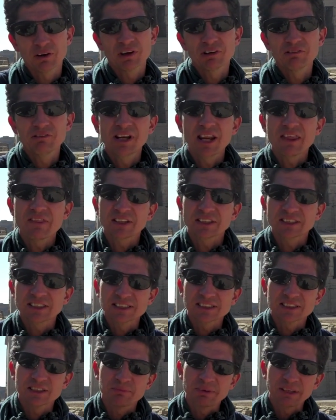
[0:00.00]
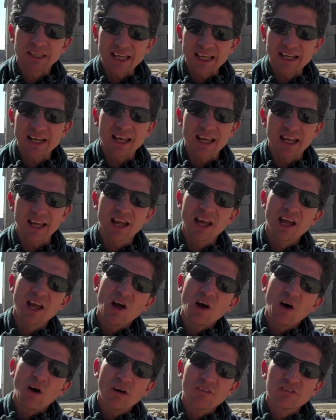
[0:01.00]
And really this is the beginning
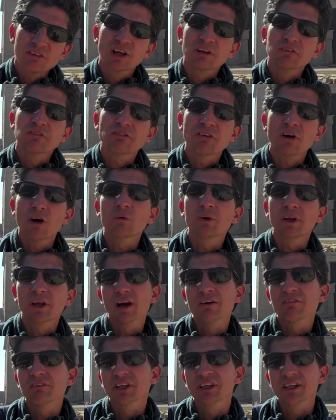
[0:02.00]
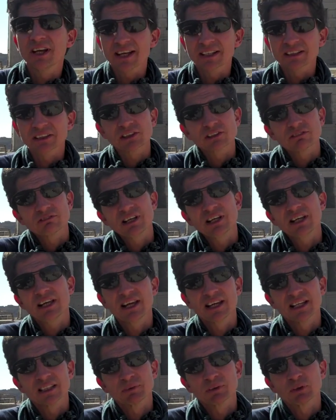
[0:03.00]
of an unfolding over the next 3
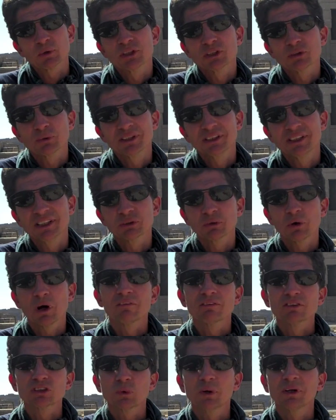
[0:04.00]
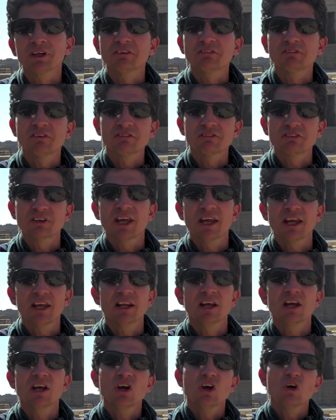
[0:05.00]
years between 2012 and 2015,
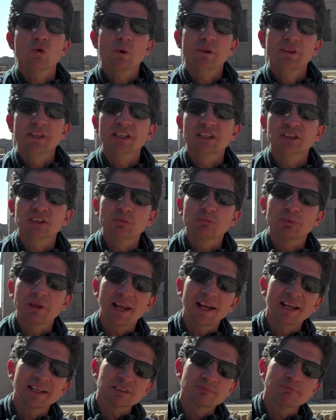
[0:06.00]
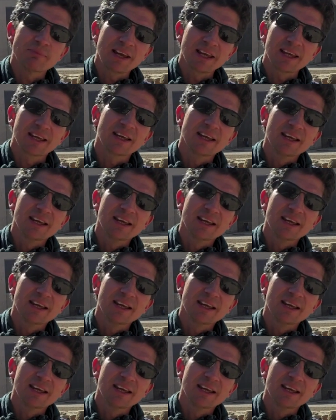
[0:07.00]
when these 2 planets make